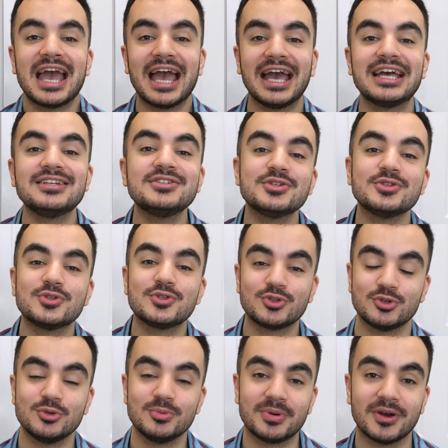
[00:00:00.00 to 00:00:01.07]
and
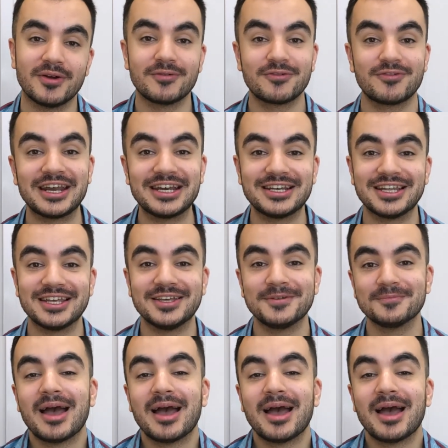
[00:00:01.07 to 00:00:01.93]
super friendly.